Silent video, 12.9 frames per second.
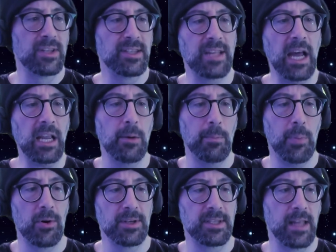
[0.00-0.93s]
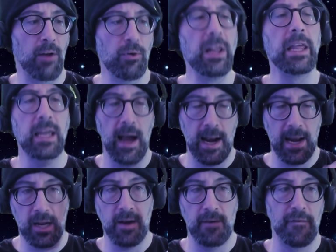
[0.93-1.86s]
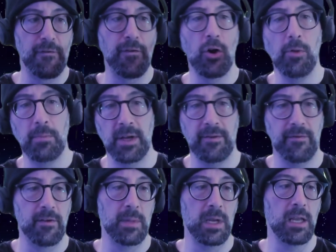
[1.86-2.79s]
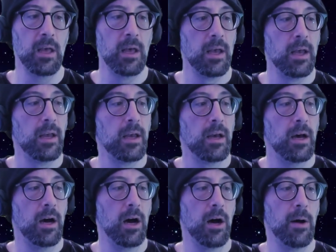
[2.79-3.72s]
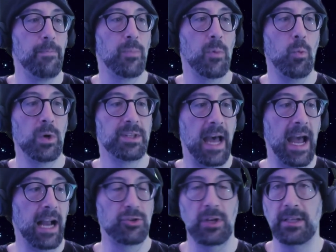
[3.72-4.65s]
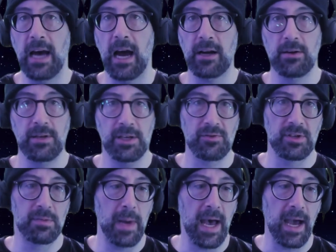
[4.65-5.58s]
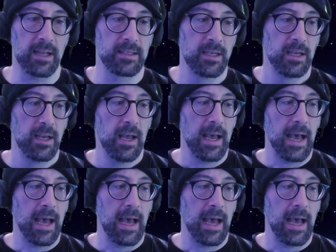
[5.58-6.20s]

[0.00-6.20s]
second person that really kind of confirmed it for me was actually drdisrespect. Mm-hmm.